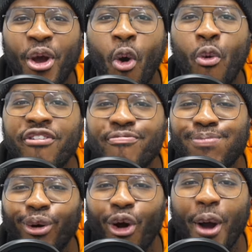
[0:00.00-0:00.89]
We've
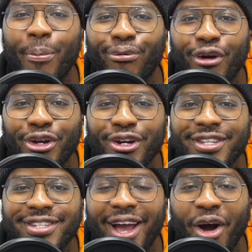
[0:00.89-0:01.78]
brought a
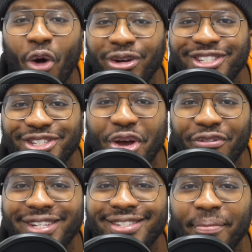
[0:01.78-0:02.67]
product or a
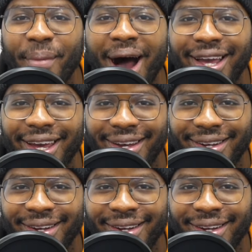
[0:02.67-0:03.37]
service to market,